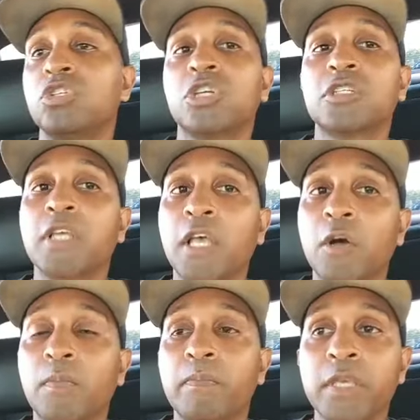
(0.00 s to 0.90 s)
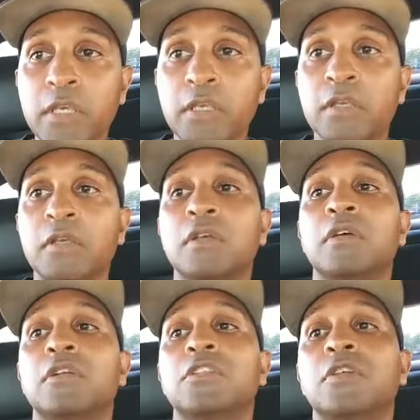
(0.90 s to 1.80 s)
just helped me
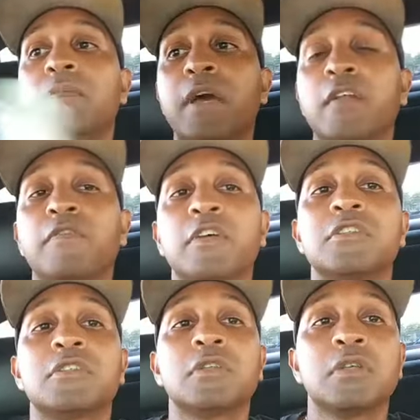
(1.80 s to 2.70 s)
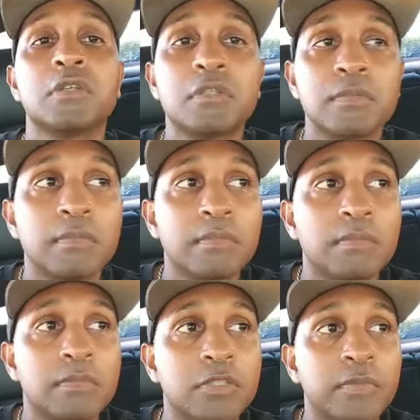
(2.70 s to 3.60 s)
to manifest
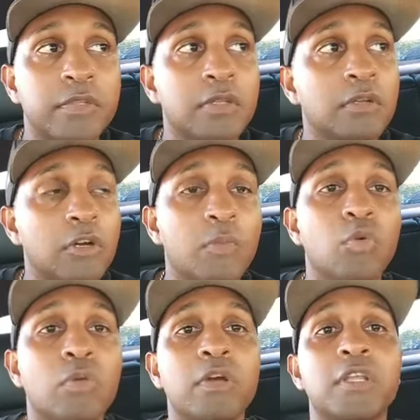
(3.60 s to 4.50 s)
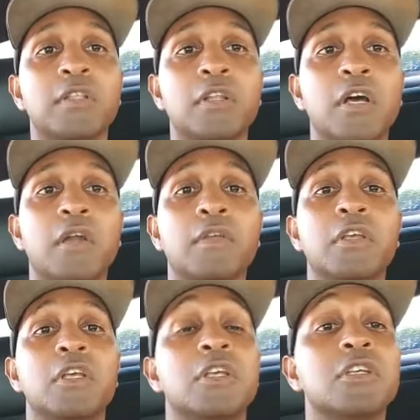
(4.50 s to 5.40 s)
something or more money in the lottery.
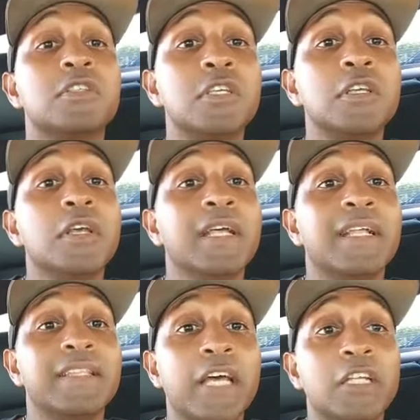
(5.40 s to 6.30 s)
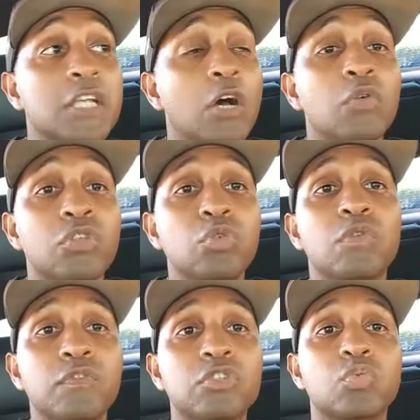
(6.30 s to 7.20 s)
See? That is how the
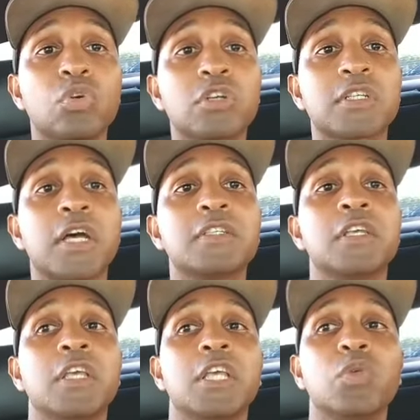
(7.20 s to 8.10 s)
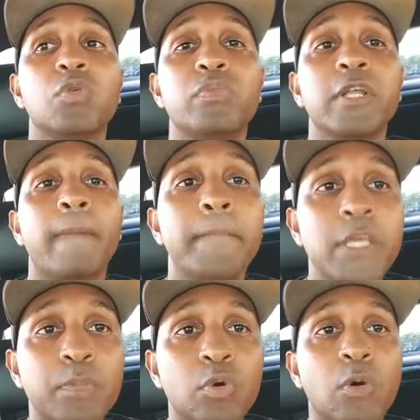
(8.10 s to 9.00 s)
universe works, guys. It will bring
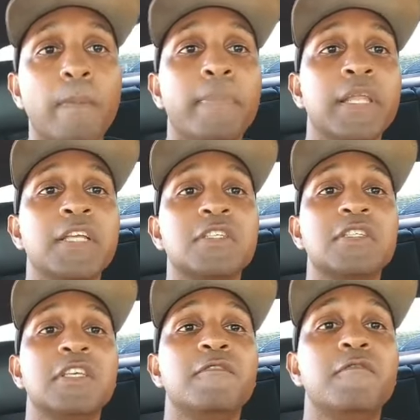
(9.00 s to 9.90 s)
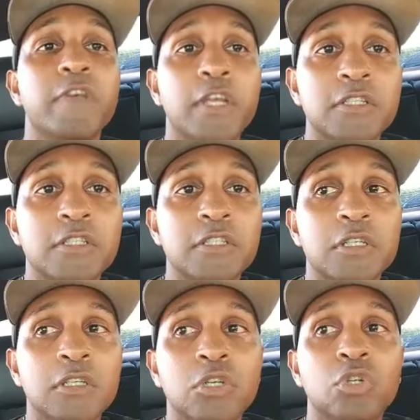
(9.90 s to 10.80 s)
people, places, events
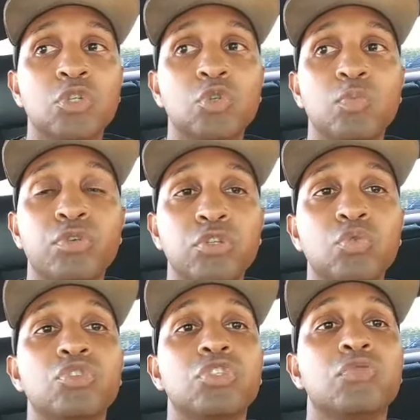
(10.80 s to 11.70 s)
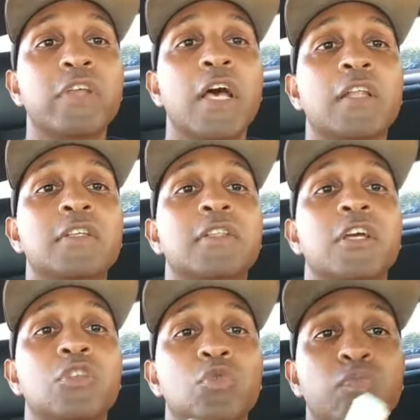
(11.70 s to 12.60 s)
to produce the reality
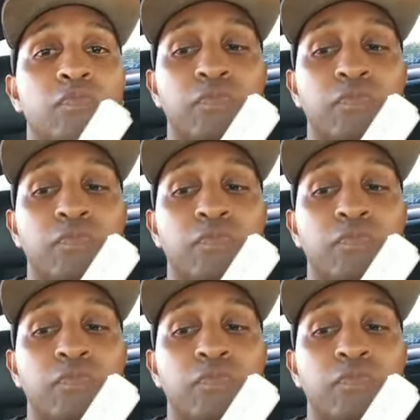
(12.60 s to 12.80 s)
that you